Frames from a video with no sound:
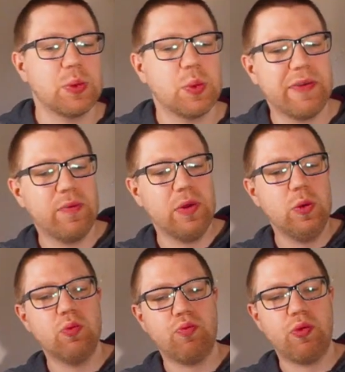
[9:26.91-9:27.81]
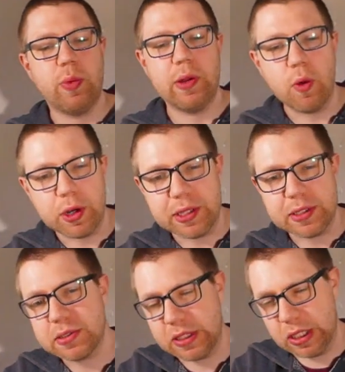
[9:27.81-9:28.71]
We, you wouldn't probably want it.
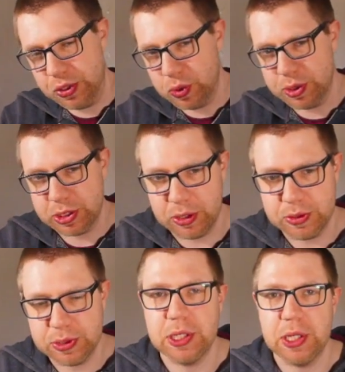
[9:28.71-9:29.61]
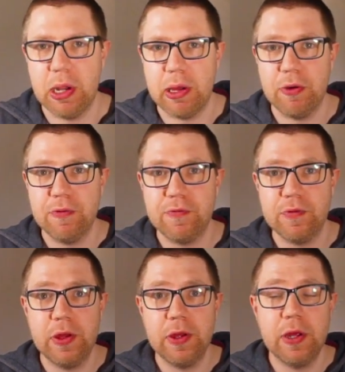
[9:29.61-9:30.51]
The door is closed. Turn the light off.
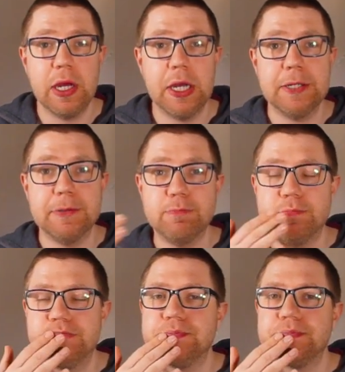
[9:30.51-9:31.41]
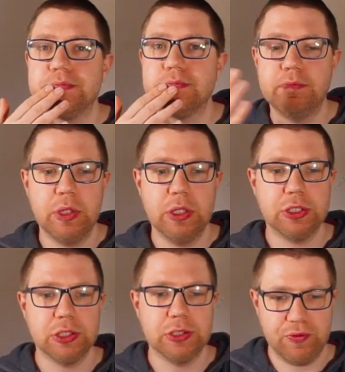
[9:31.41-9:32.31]
Um, but
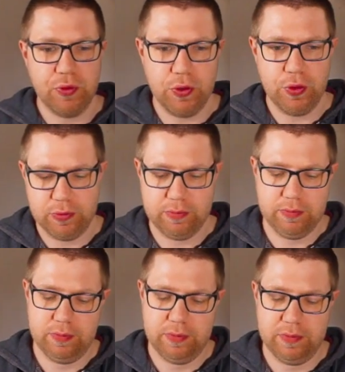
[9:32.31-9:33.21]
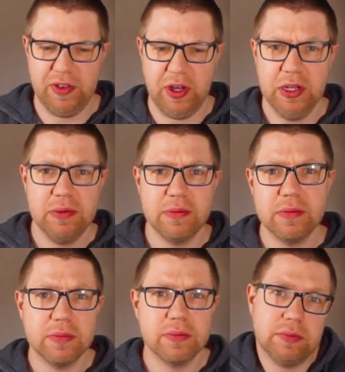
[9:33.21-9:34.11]
just for fun,
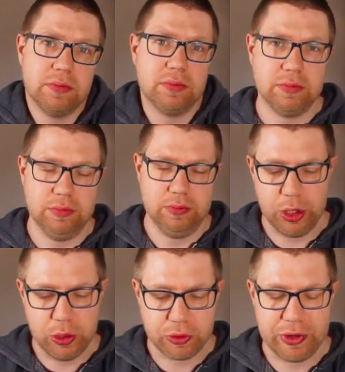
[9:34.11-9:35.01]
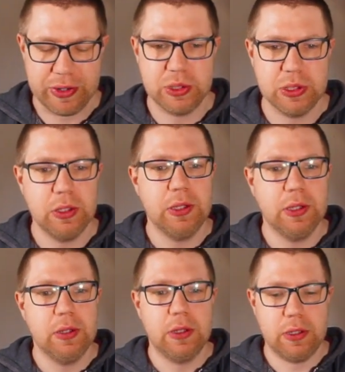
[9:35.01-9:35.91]
why not grounds?
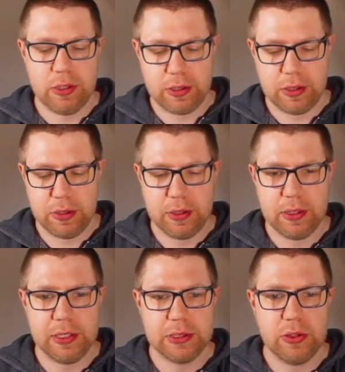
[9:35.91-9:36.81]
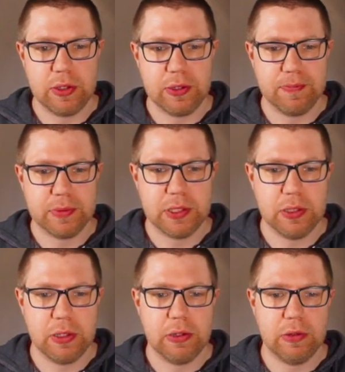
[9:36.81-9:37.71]
Uh, let's do it. Turn
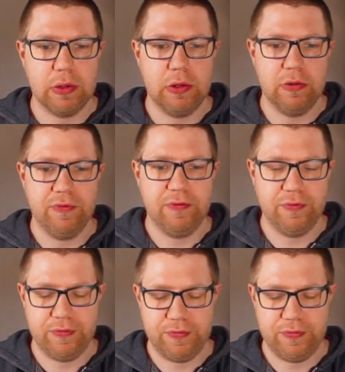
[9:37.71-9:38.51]
light off.